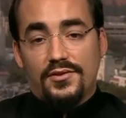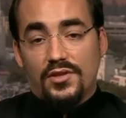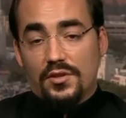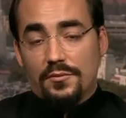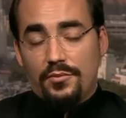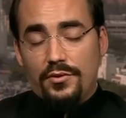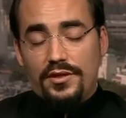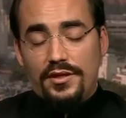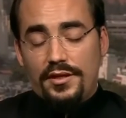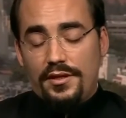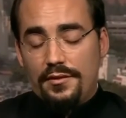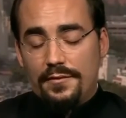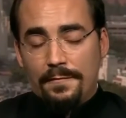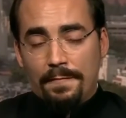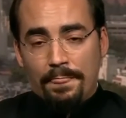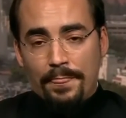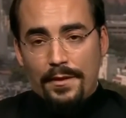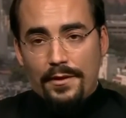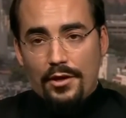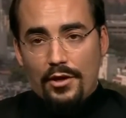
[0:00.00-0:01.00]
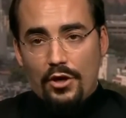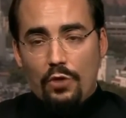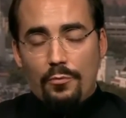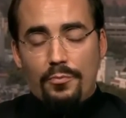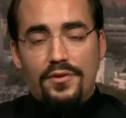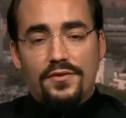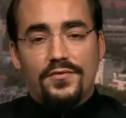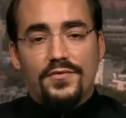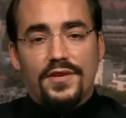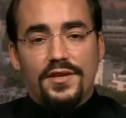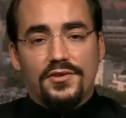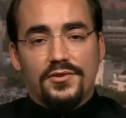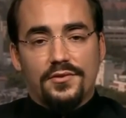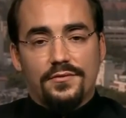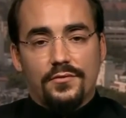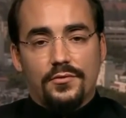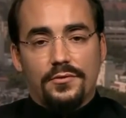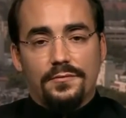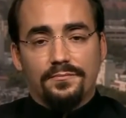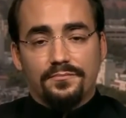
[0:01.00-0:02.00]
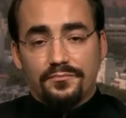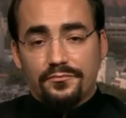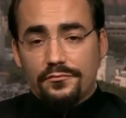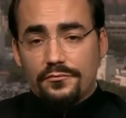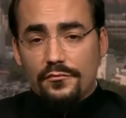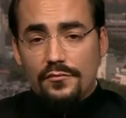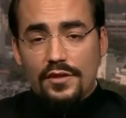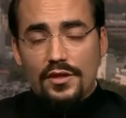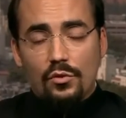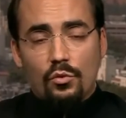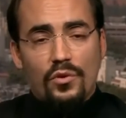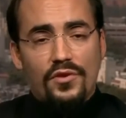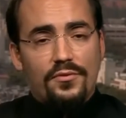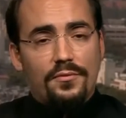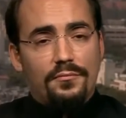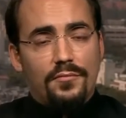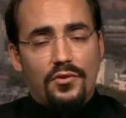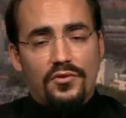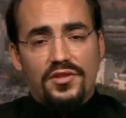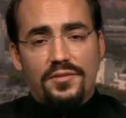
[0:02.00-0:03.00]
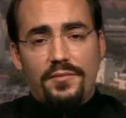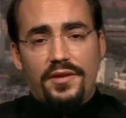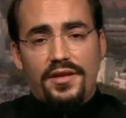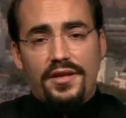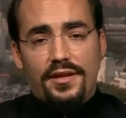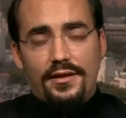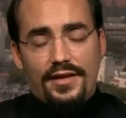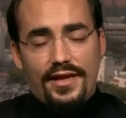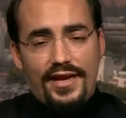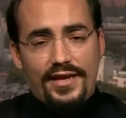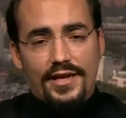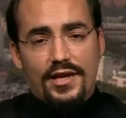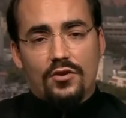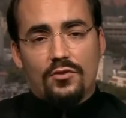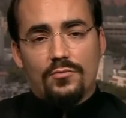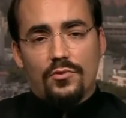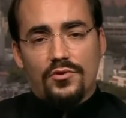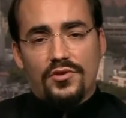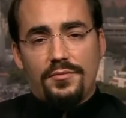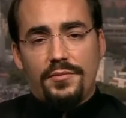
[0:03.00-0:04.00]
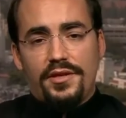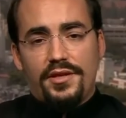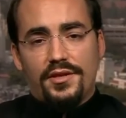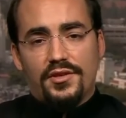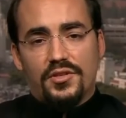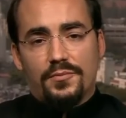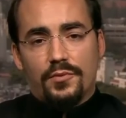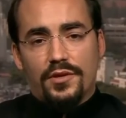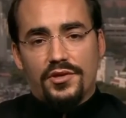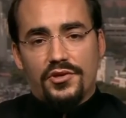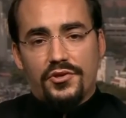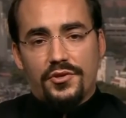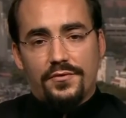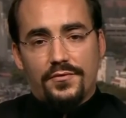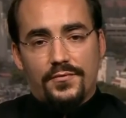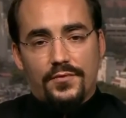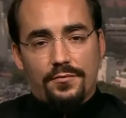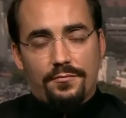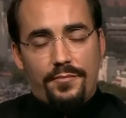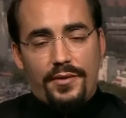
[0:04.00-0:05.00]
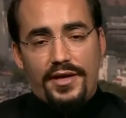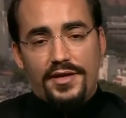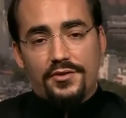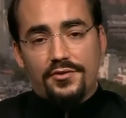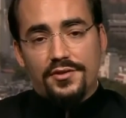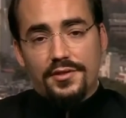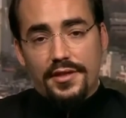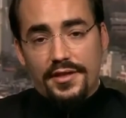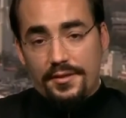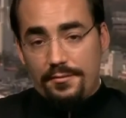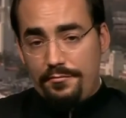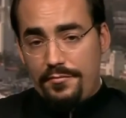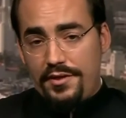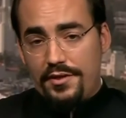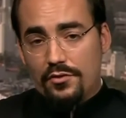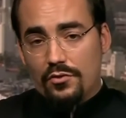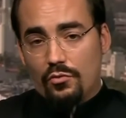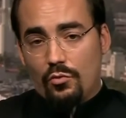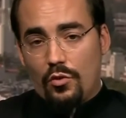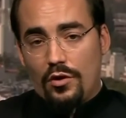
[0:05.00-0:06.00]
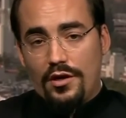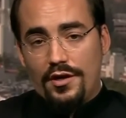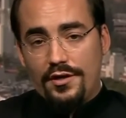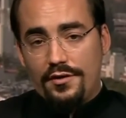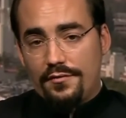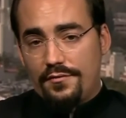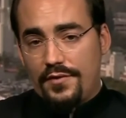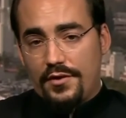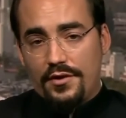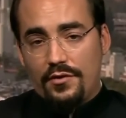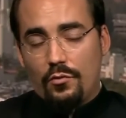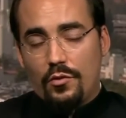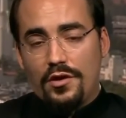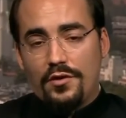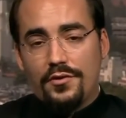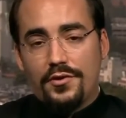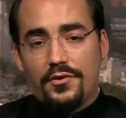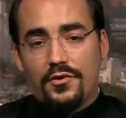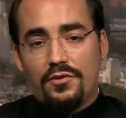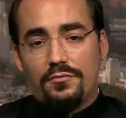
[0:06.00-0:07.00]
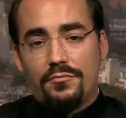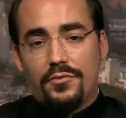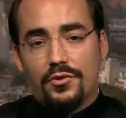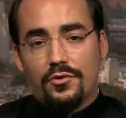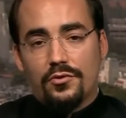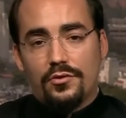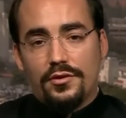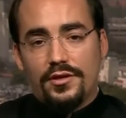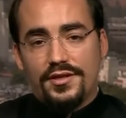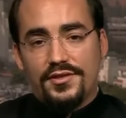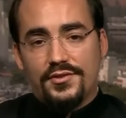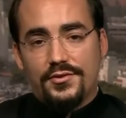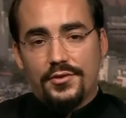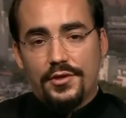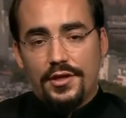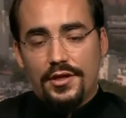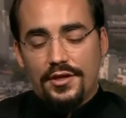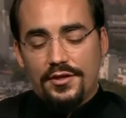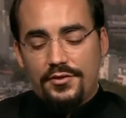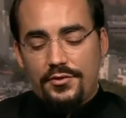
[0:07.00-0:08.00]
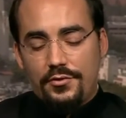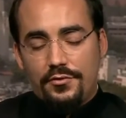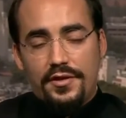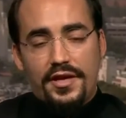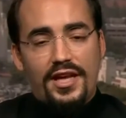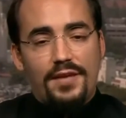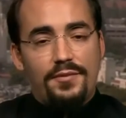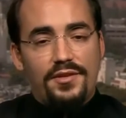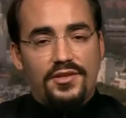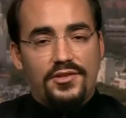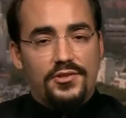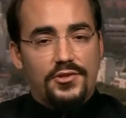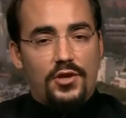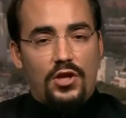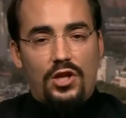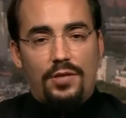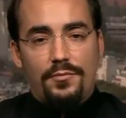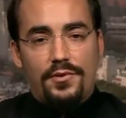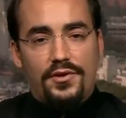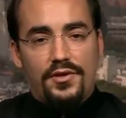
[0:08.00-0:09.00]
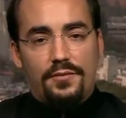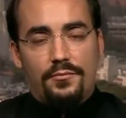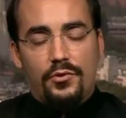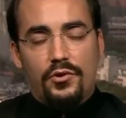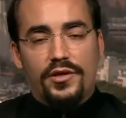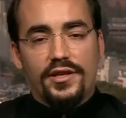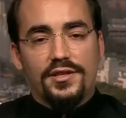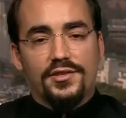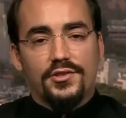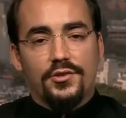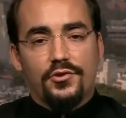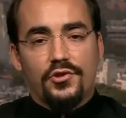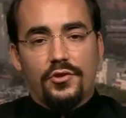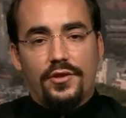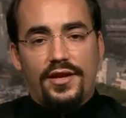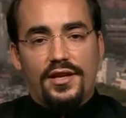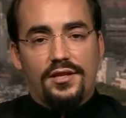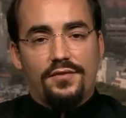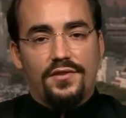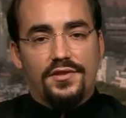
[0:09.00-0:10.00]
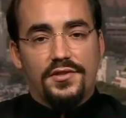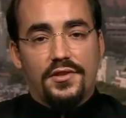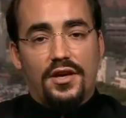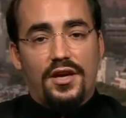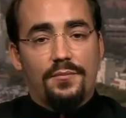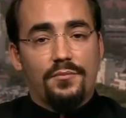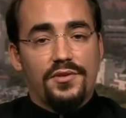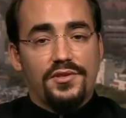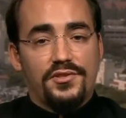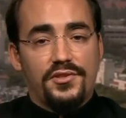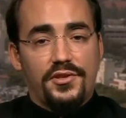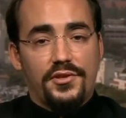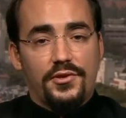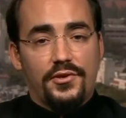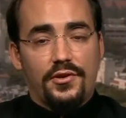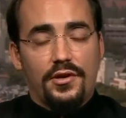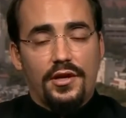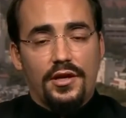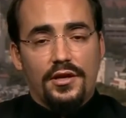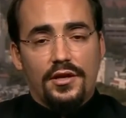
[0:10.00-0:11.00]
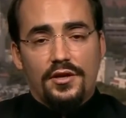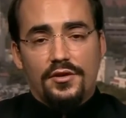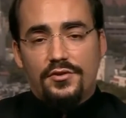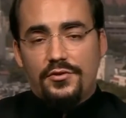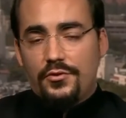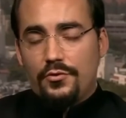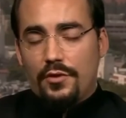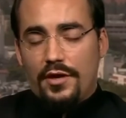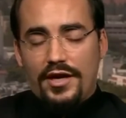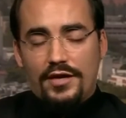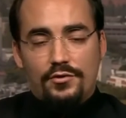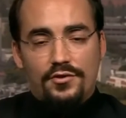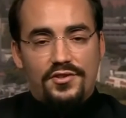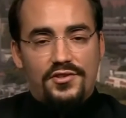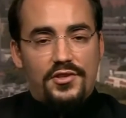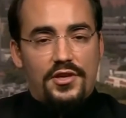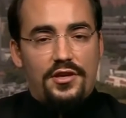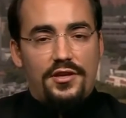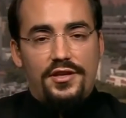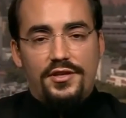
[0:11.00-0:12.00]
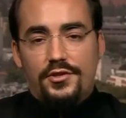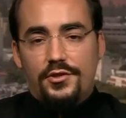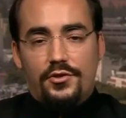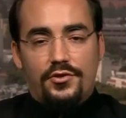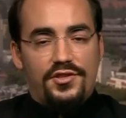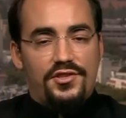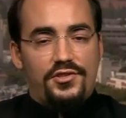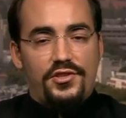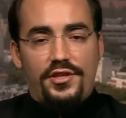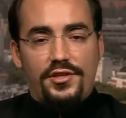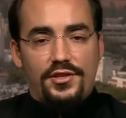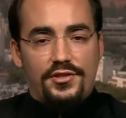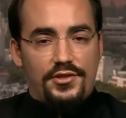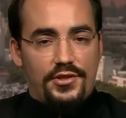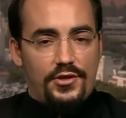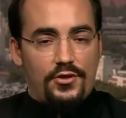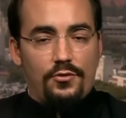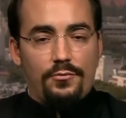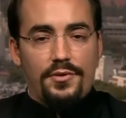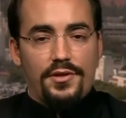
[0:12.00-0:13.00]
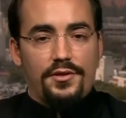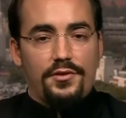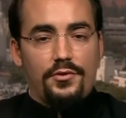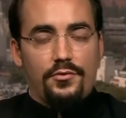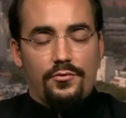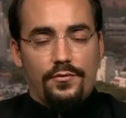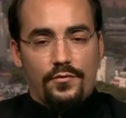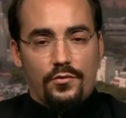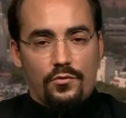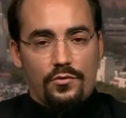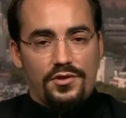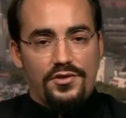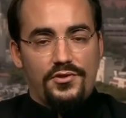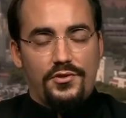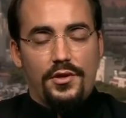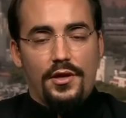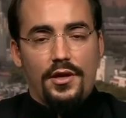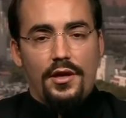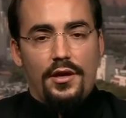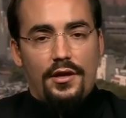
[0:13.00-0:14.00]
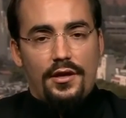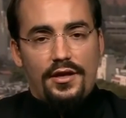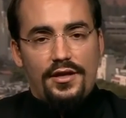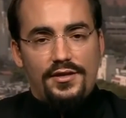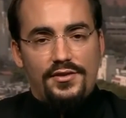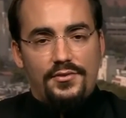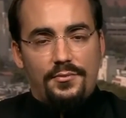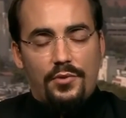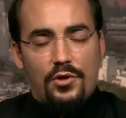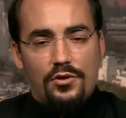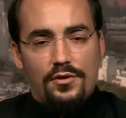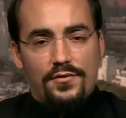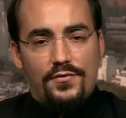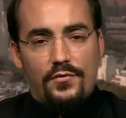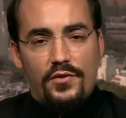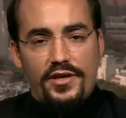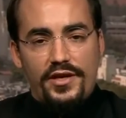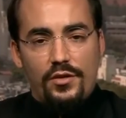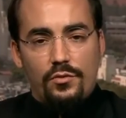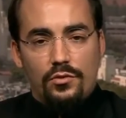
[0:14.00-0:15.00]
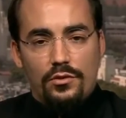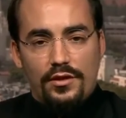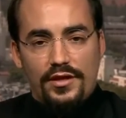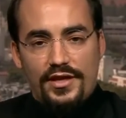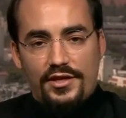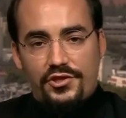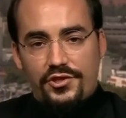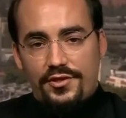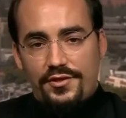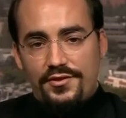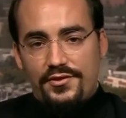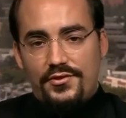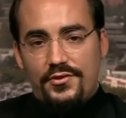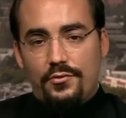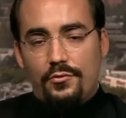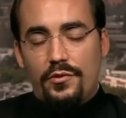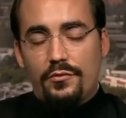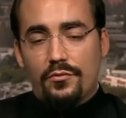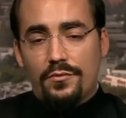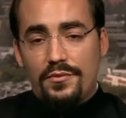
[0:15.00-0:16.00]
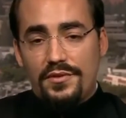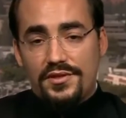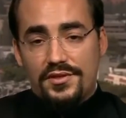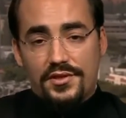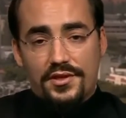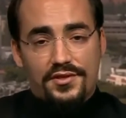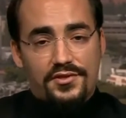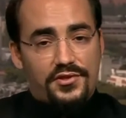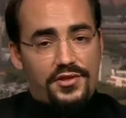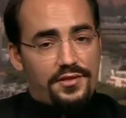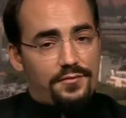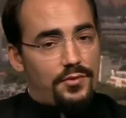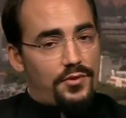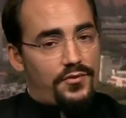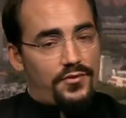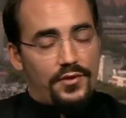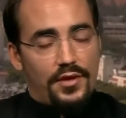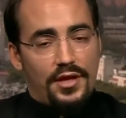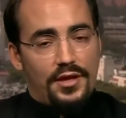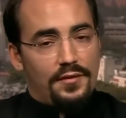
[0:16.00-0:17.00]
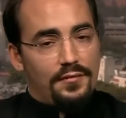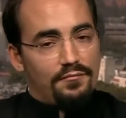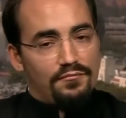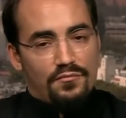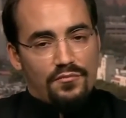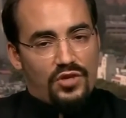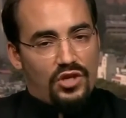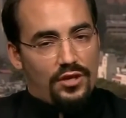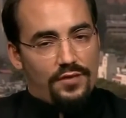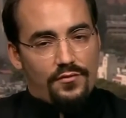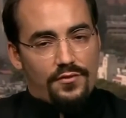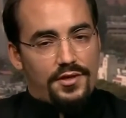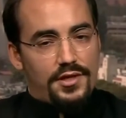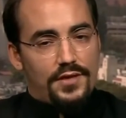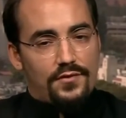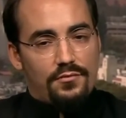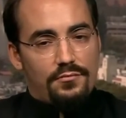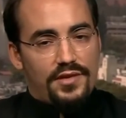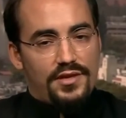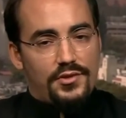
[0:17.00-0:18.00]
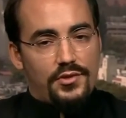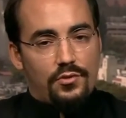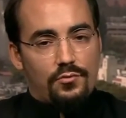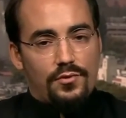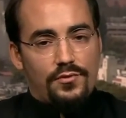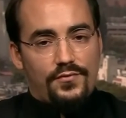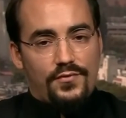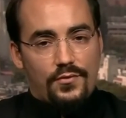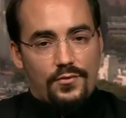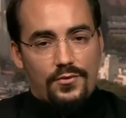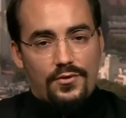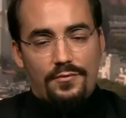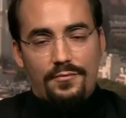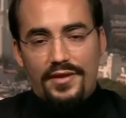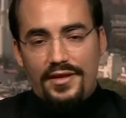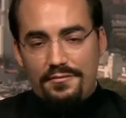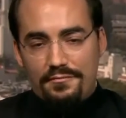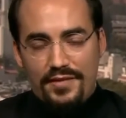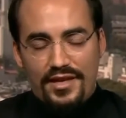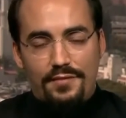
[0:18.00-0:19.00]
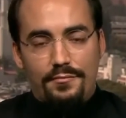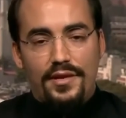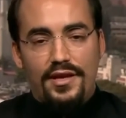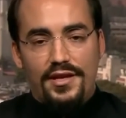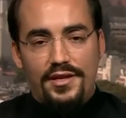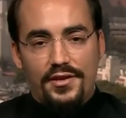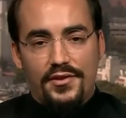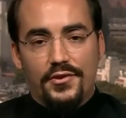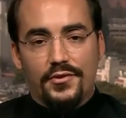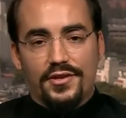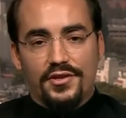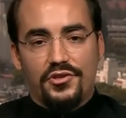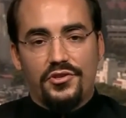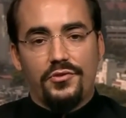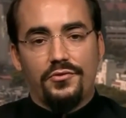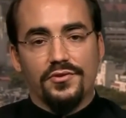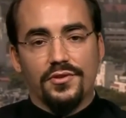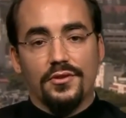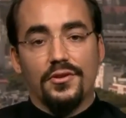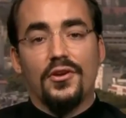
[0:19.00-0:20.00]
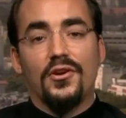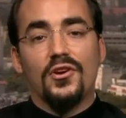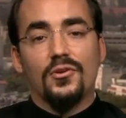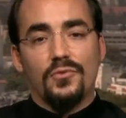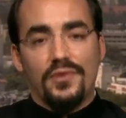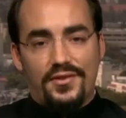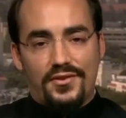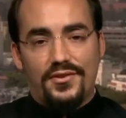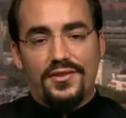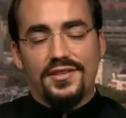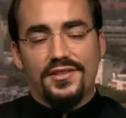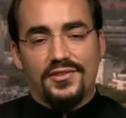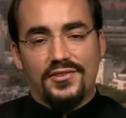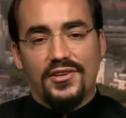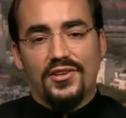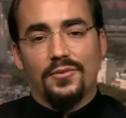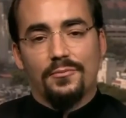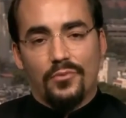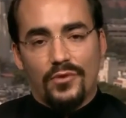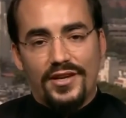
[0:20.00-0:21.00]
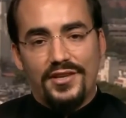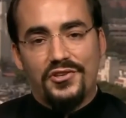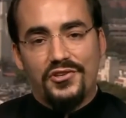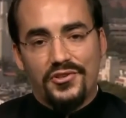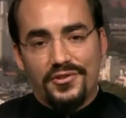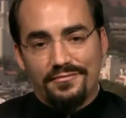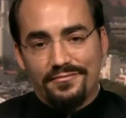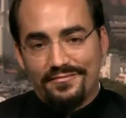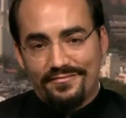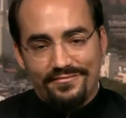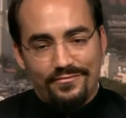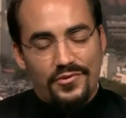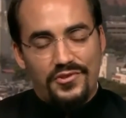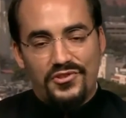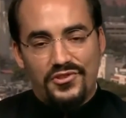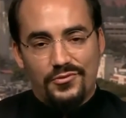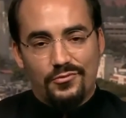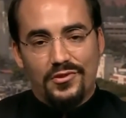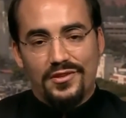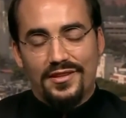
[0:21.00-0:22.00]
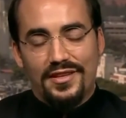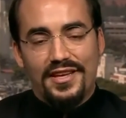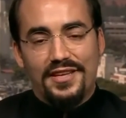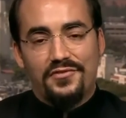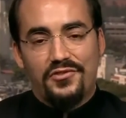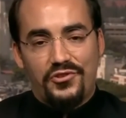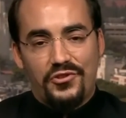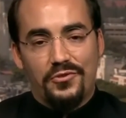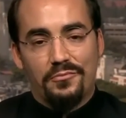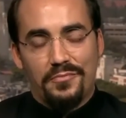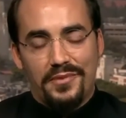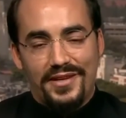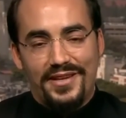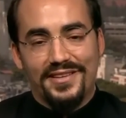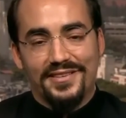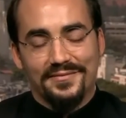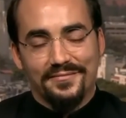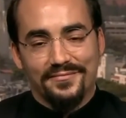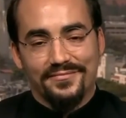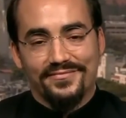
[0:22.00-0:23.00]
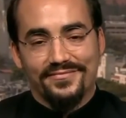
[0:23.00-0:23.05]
It's a completely open festival with a multimedia, eight-hour multimedia expression from painters like Mear One, very well-known muralist, to KB Solomon, a brilliant social activist opera singer, to Hira Sonic, to Christina Tobin, who of course is a part of Free and Equal Elections. So we will be discussing both awesome. gov governmental reform and, and many other issues along with this celebration, which is what life should be.